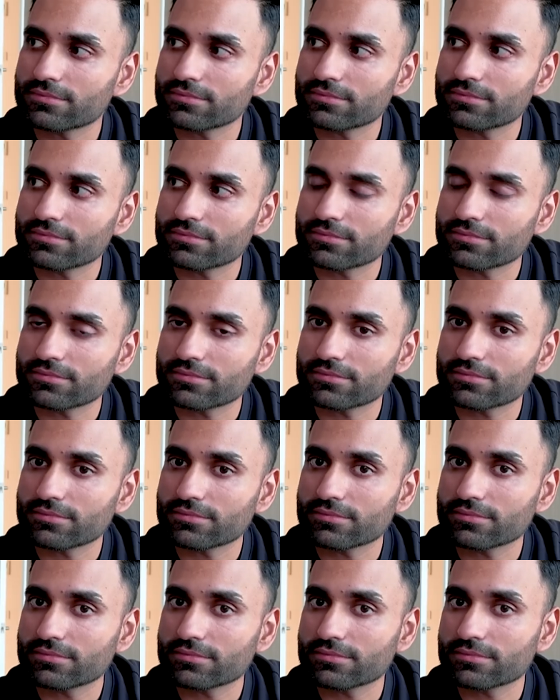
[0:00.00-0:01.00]

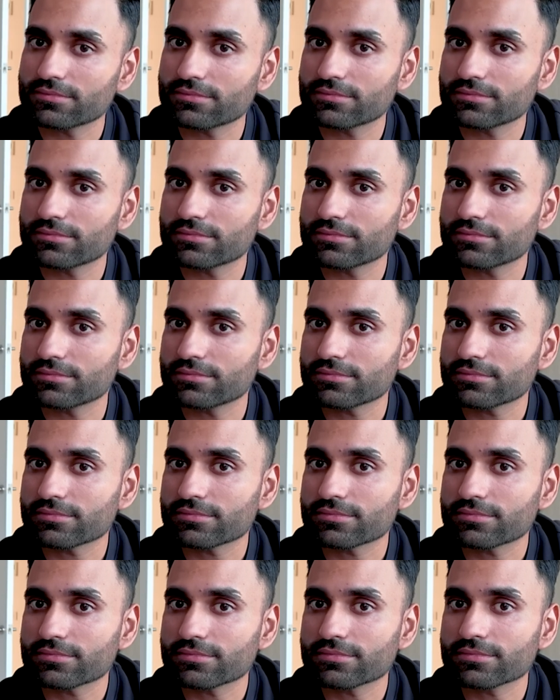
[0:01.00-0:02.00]

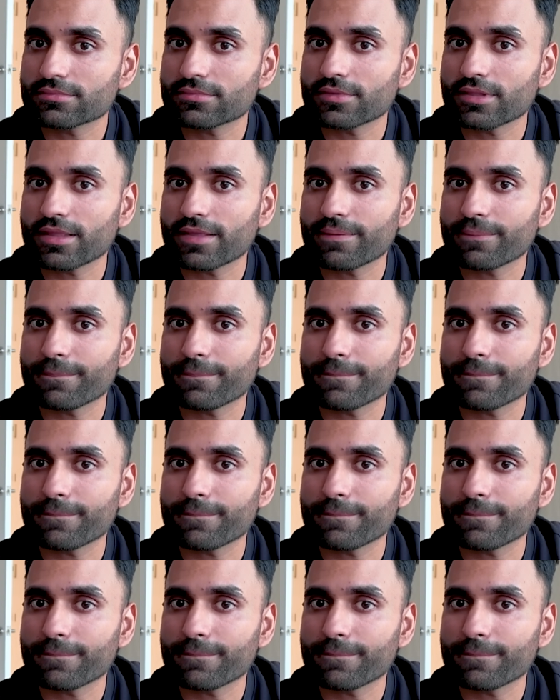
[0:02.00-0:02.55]
(not speaking)